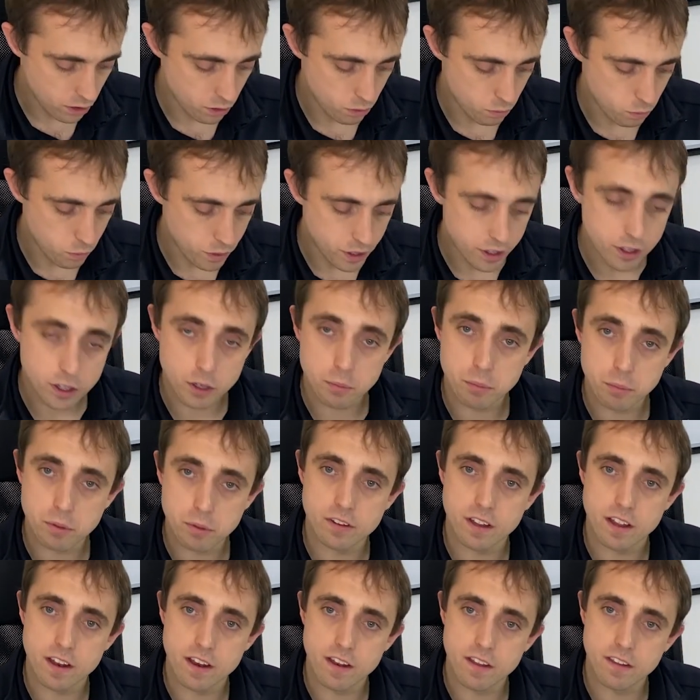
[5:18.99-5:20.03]
we're going to
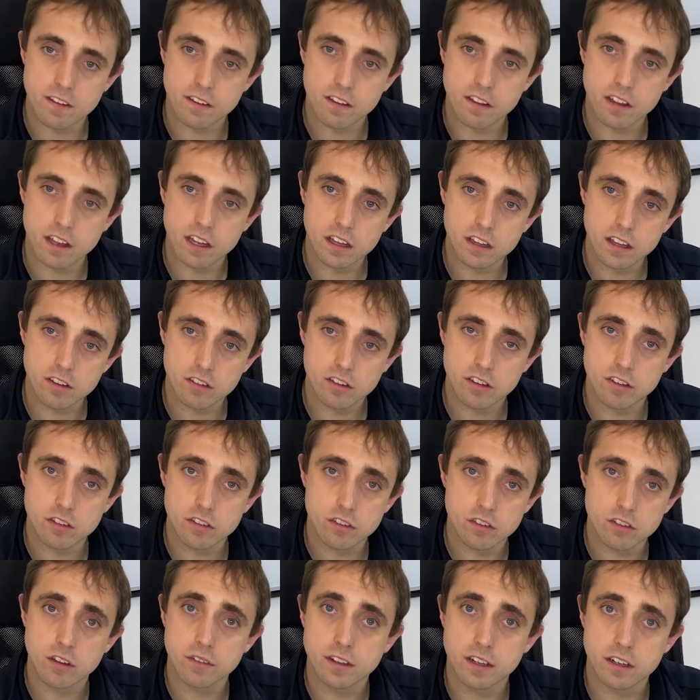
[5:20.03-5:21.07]
pretend this is
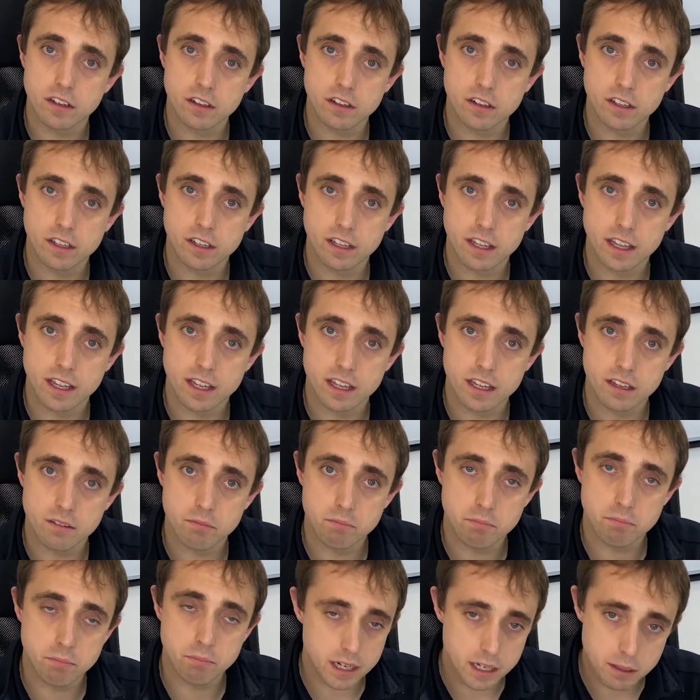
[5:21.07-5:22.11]
something like a
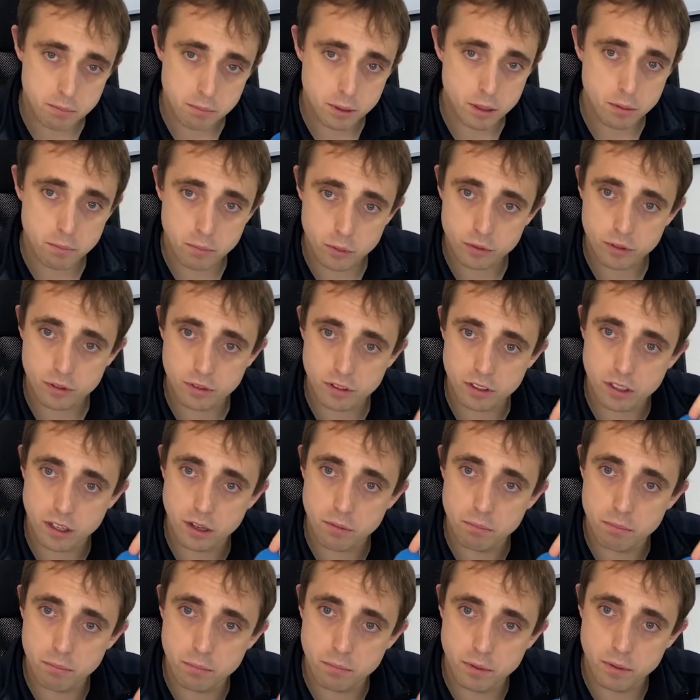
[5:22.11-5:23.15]
ballet pump or something,
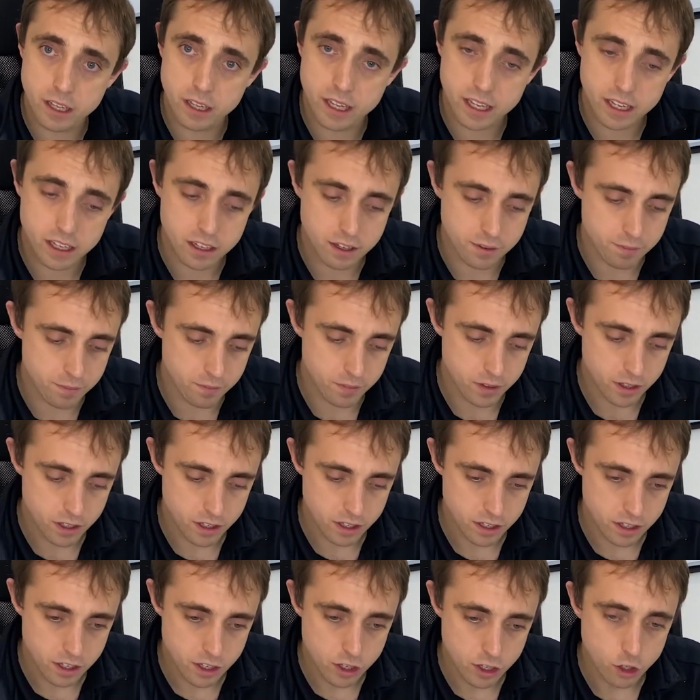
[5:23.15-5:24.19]

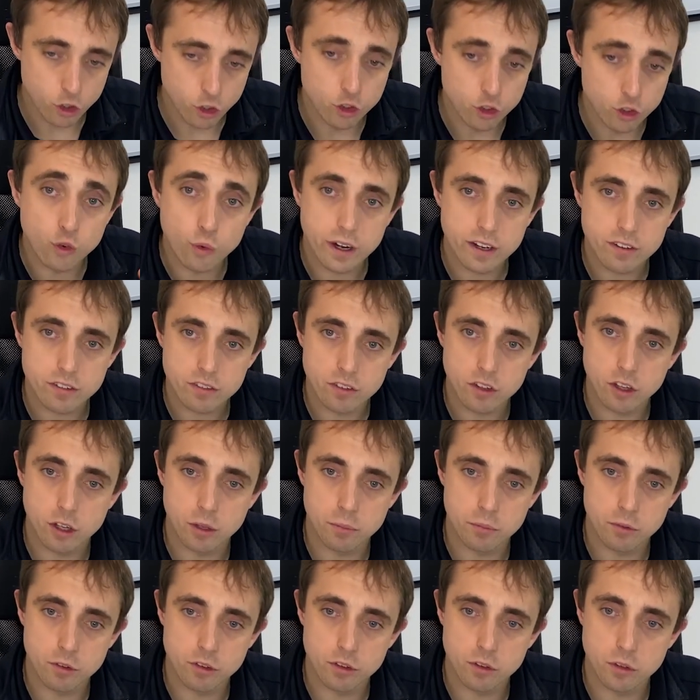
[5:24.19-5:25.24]
a dress
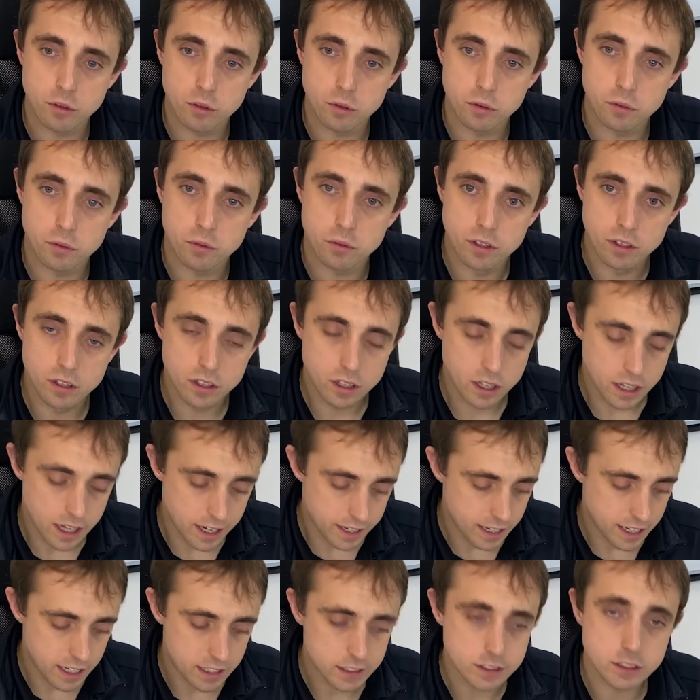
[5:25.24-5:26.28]
type shoe,
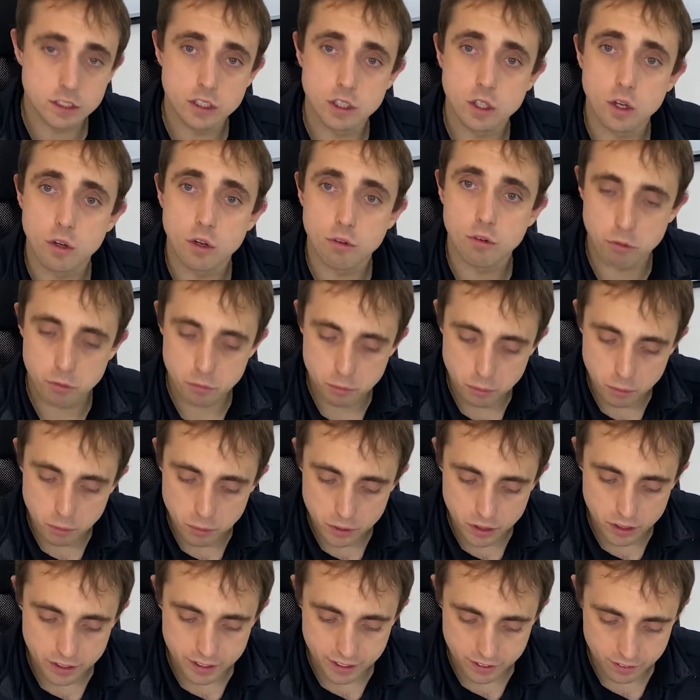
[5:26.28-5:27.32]
and it hasn't got removable
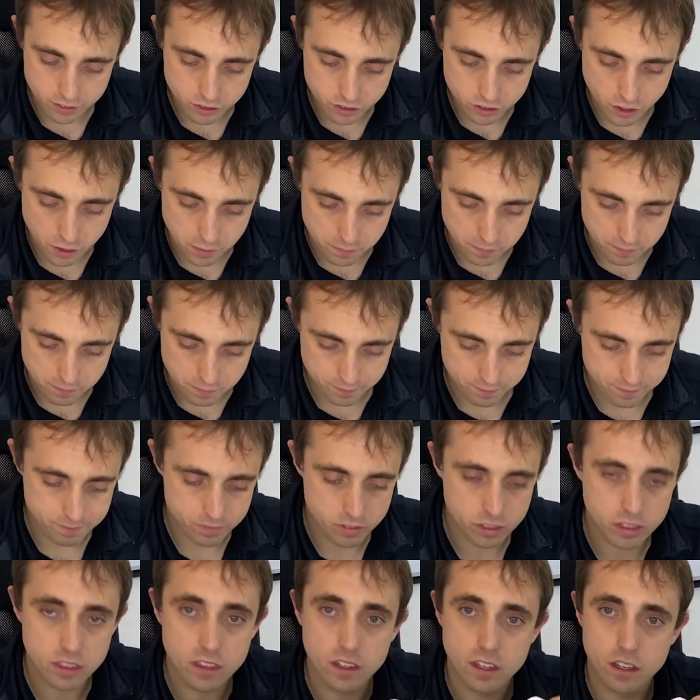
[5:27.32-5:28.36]
lining. So
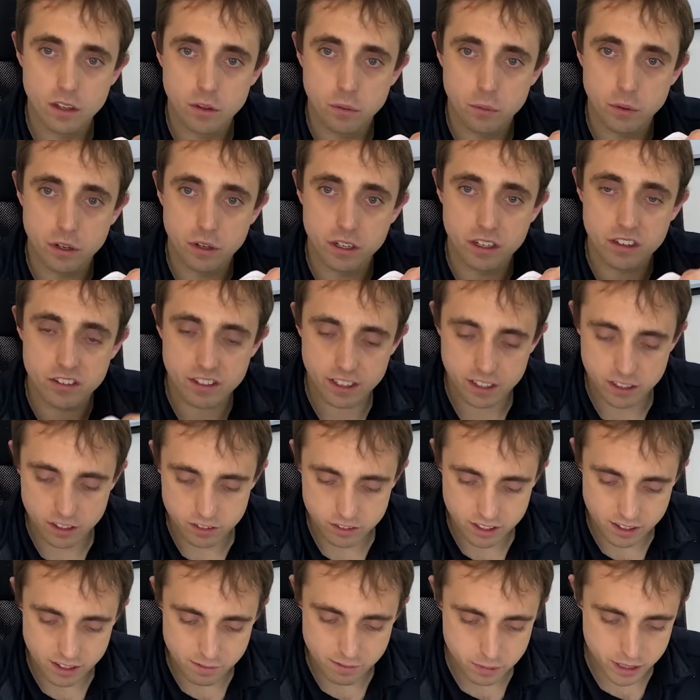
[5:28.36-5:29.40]
we're going to take our
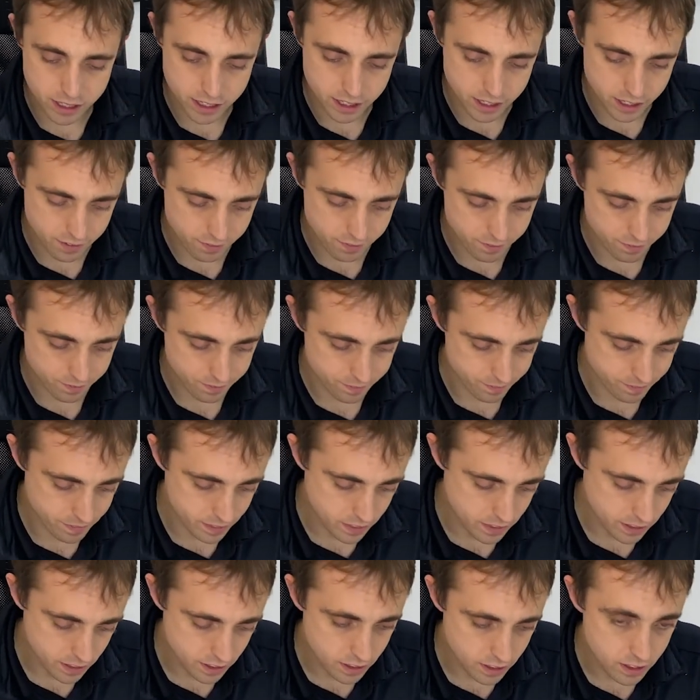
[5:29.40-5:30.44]
template here,
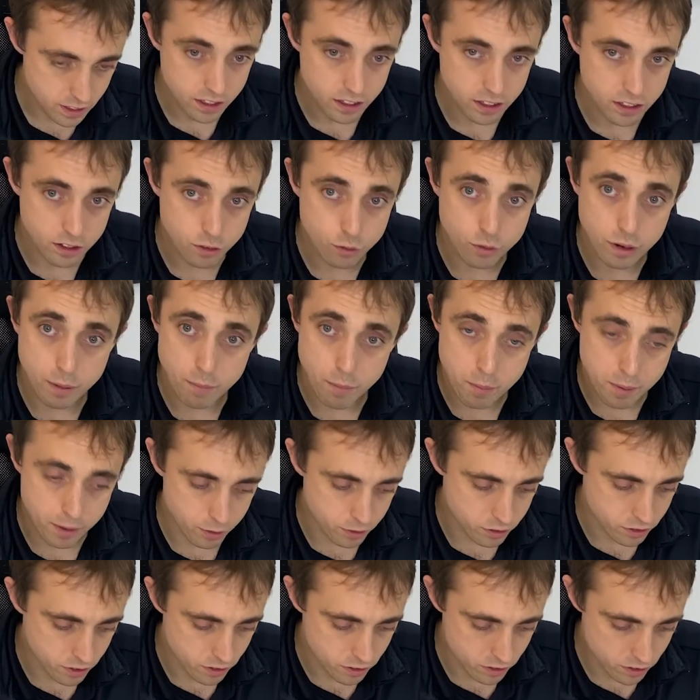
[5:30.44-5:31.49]
we'll grab a pair
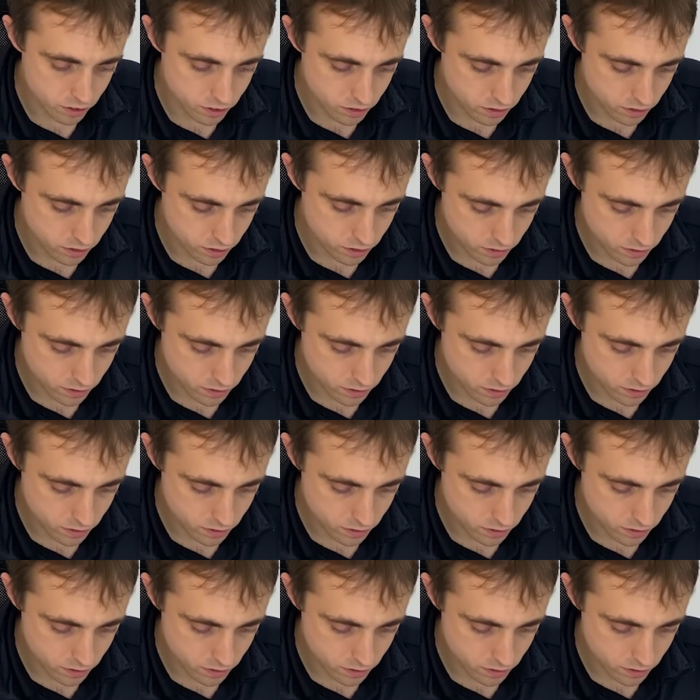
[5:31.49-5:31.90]
of scissors,